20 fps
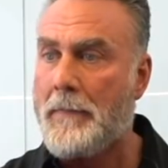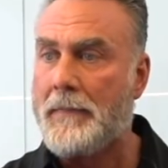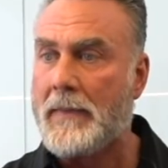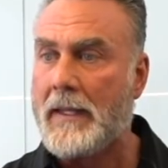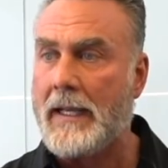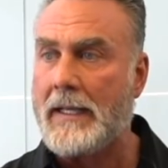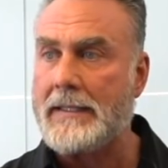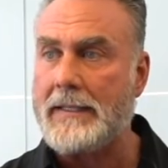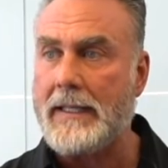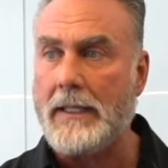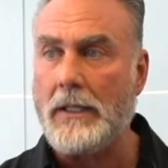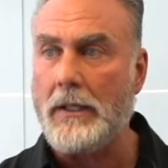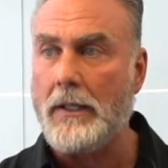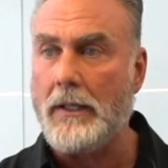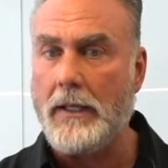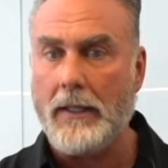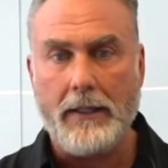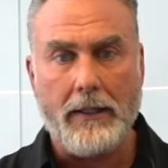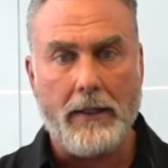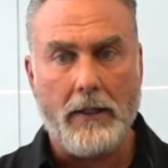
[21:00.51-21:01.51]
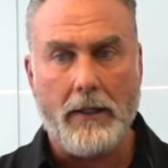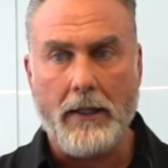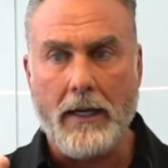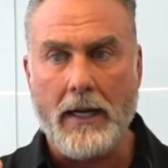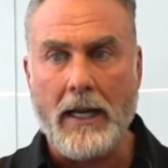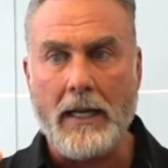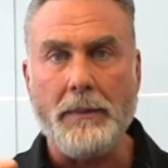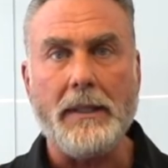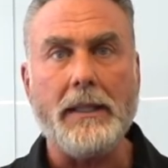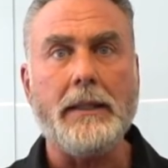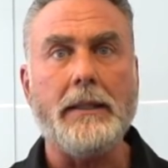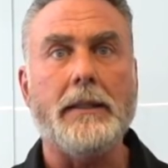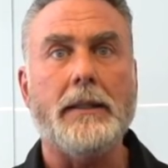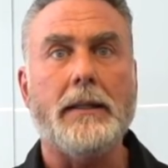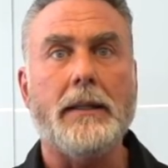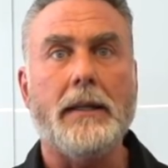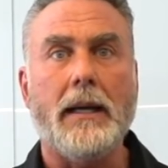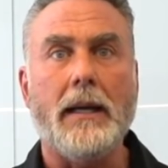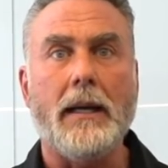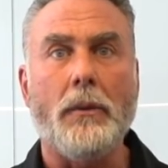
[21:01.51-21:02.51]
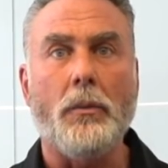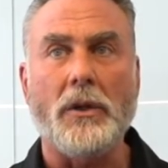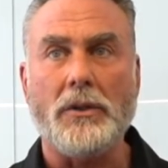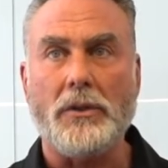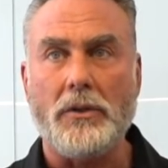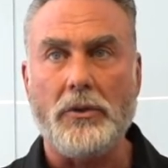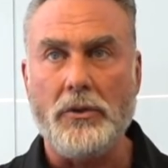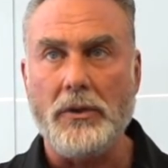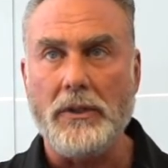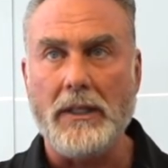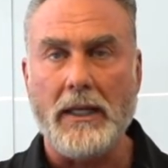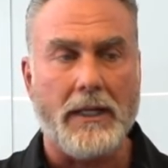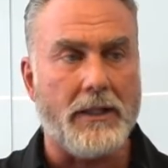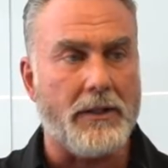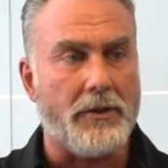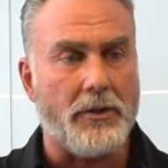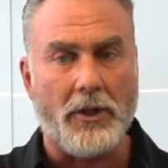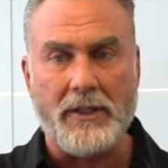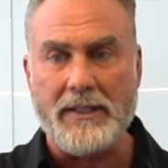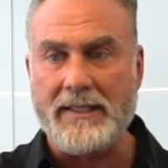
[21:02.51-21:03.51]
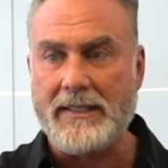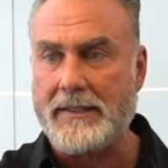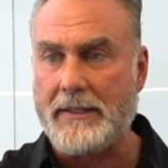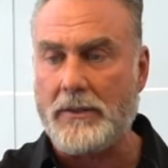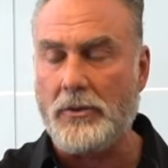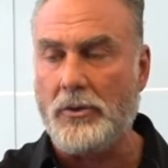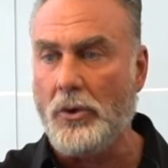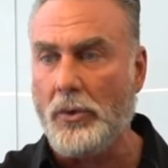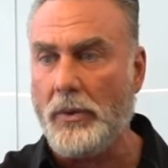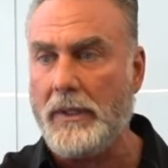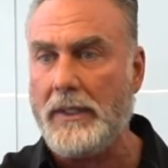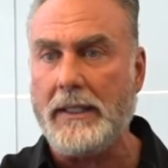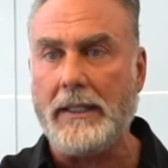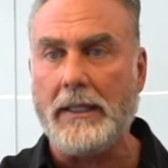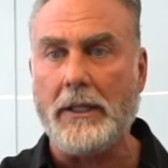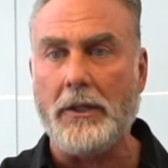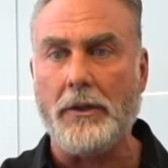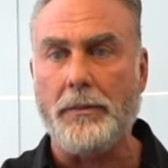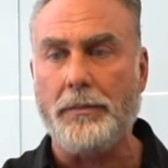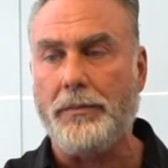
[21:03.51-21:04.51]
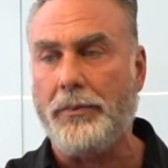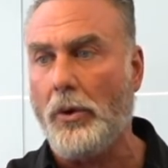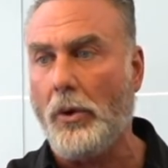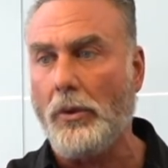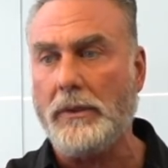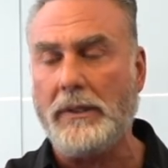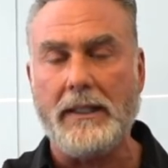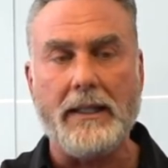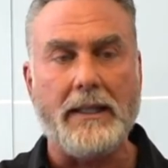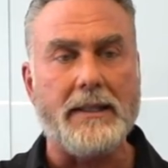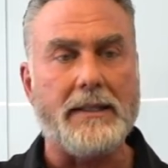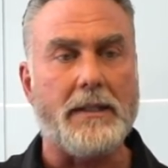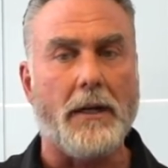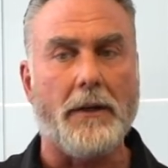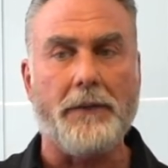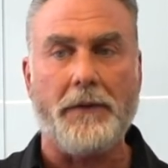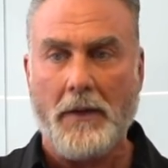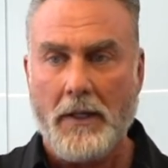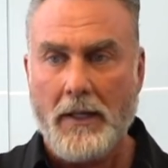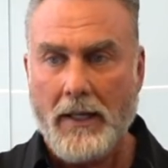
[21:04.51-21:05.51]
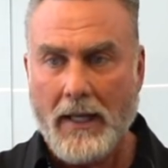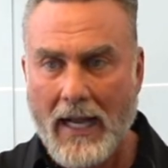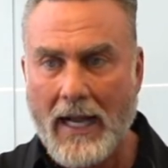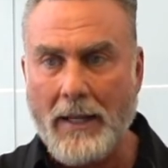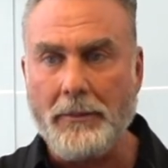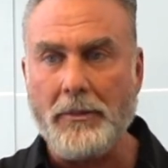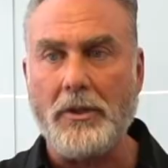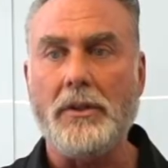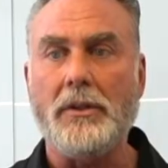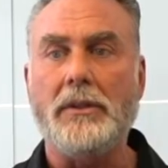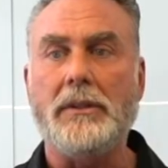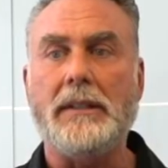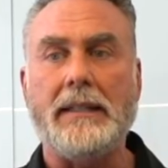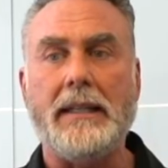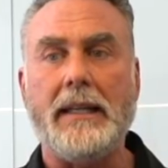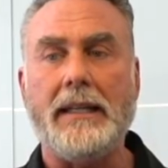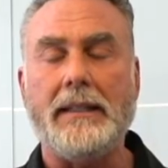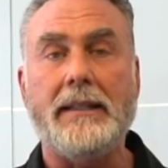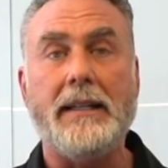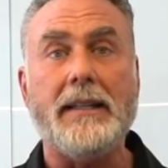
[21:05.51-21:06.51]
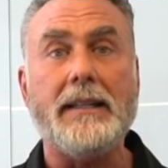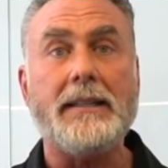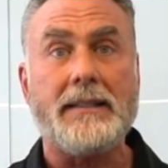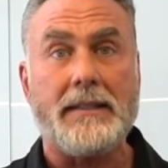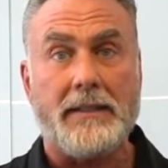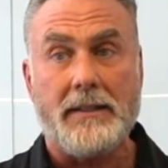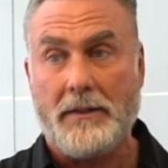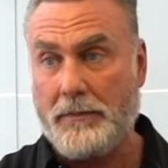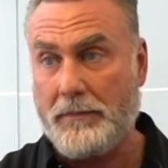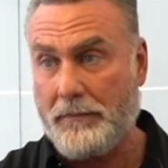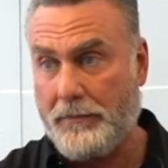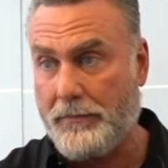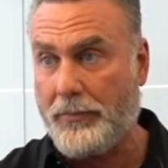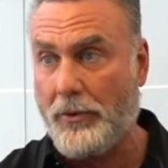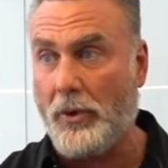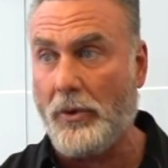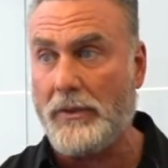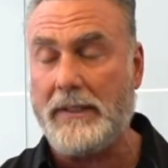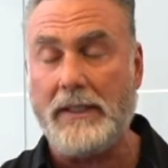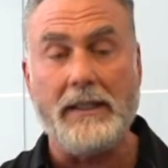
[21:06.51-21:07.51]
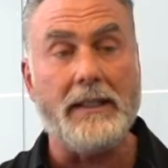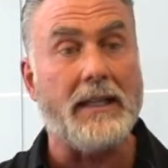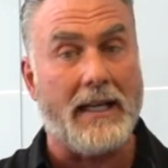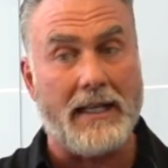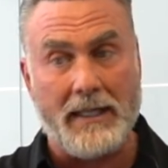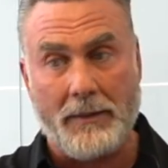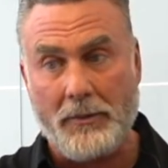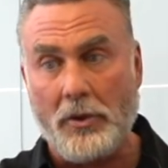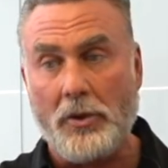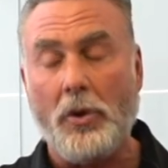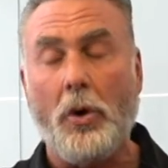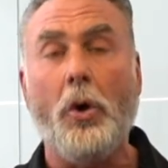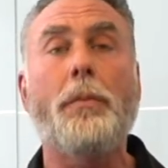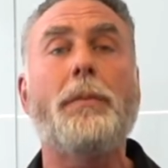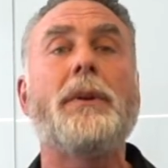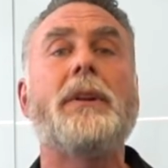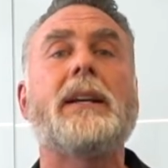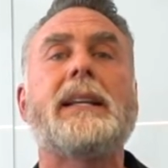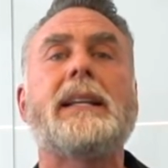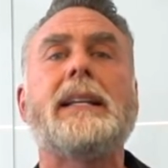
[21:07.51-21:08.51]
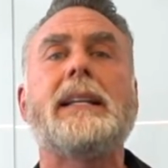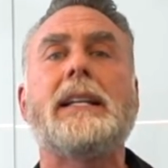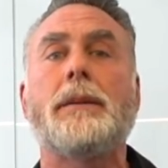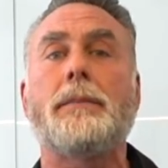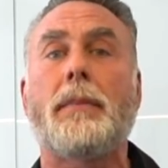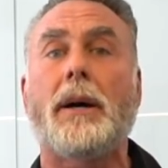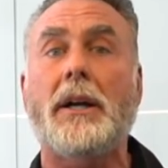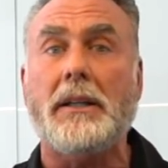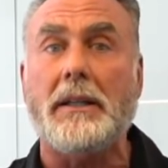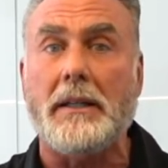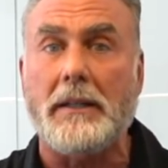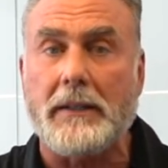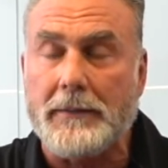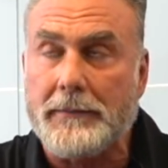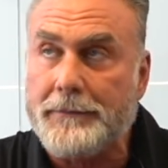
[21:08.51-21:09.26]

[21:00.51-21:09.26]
I say, I'm in. What you guys are doing here, protein and stuff, I'm gonna take this protein and I'm gonna open the Canadian market.